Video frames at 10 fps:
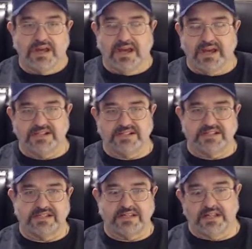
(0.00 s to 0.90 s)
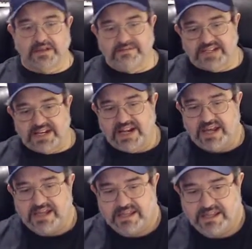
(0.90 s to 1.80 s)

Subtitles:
I just love it to death.